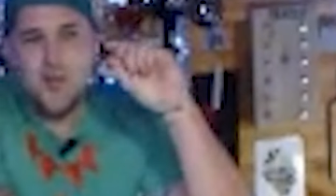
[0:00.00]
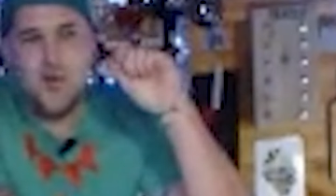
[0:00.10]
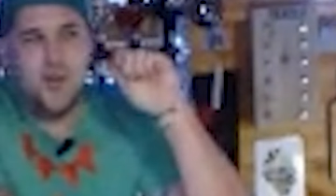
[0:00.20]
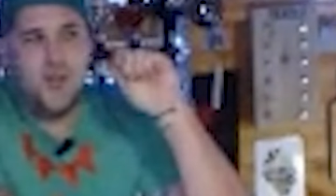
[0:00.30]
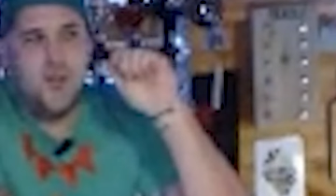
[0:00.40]

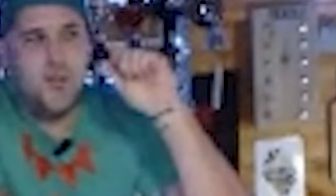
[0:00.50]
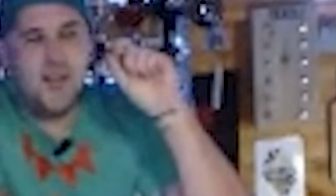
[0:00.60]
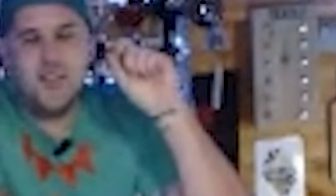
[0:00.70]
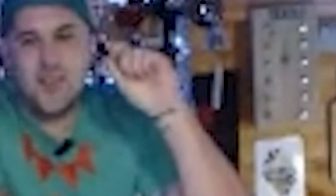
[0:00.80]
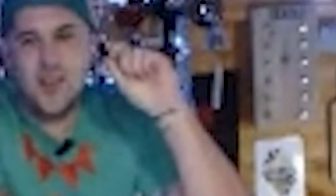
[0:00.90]
one of the
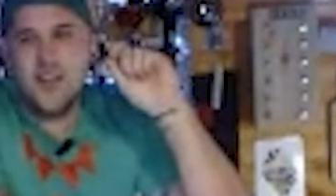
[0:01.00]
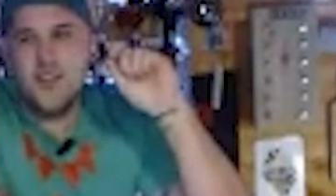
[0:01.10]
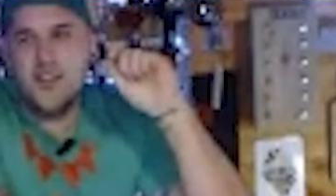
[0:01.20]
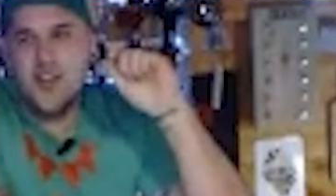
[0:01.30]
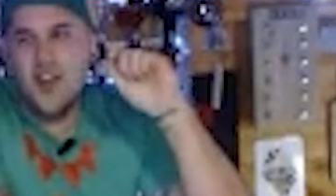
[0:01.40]
best
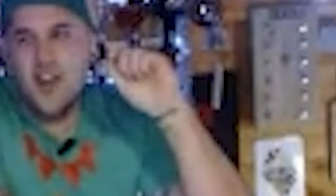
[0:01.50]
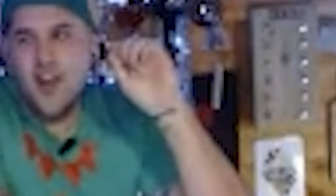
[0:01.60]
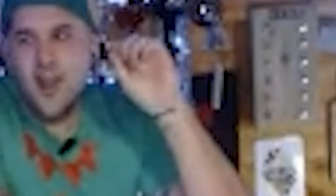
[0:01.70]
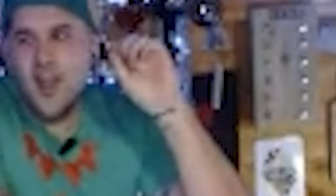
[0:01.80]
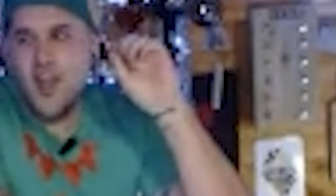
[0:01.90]
days
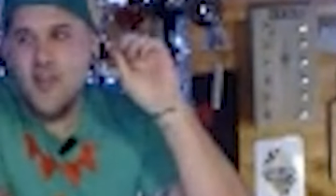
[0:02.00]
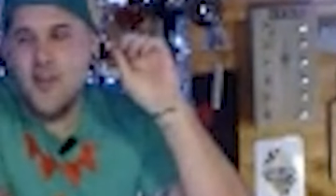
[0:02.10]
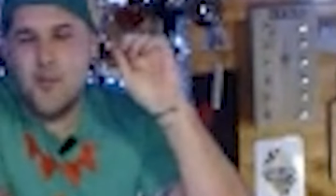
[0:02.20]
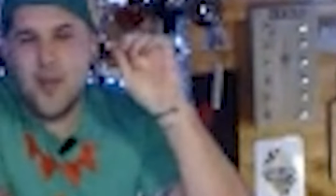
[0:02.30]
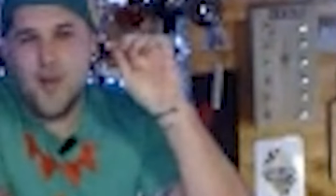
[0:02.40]
in
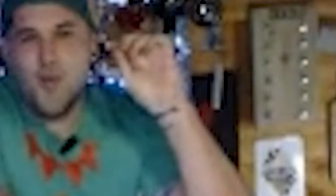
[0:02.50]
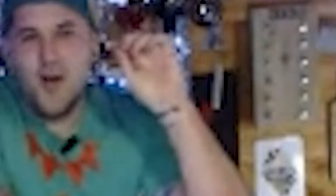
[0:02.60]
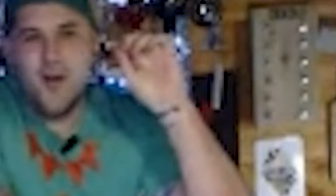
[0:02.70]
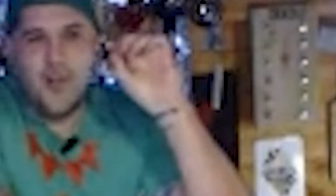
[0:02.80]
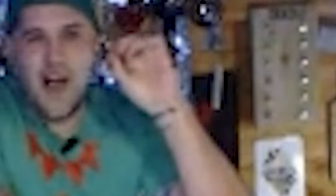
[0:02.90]
the beer
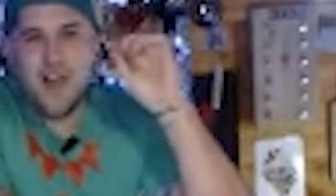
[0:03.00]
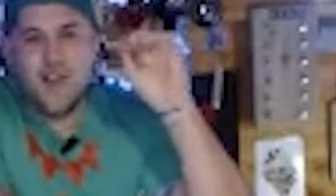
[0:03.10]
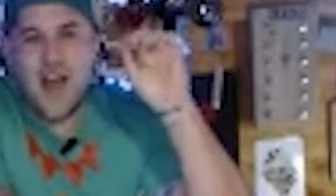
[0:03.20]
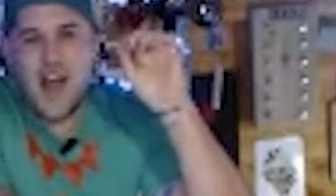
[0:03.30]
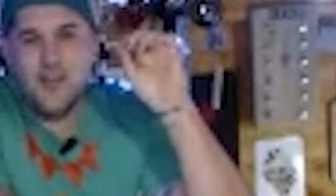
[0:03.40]
world that I've
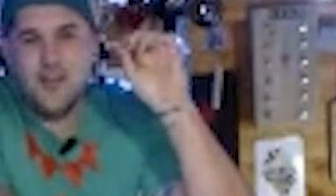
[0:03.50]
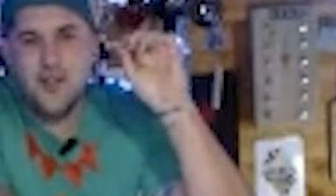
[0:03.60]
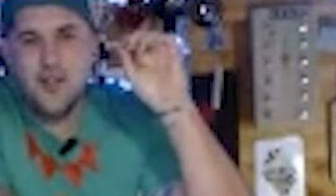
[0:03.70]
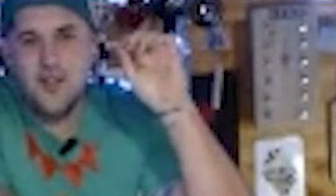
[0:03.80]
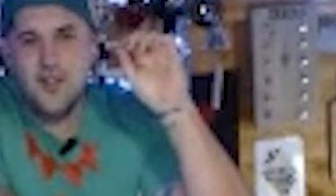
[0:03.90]
had
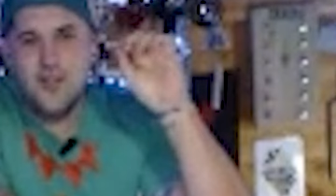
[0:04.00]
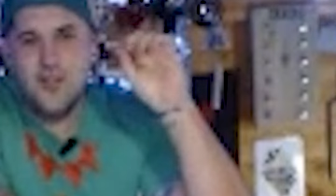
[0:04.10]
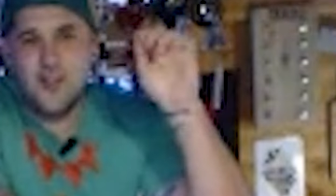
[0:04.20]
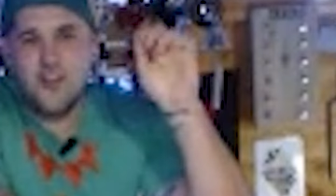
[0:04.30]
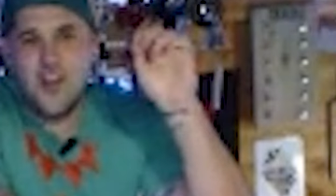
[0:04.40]

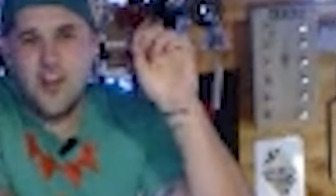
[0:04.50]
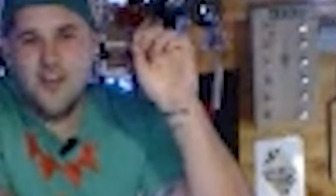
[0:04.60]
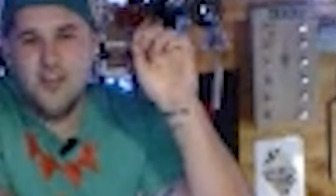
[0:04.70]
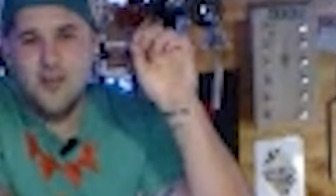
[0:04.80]
this year.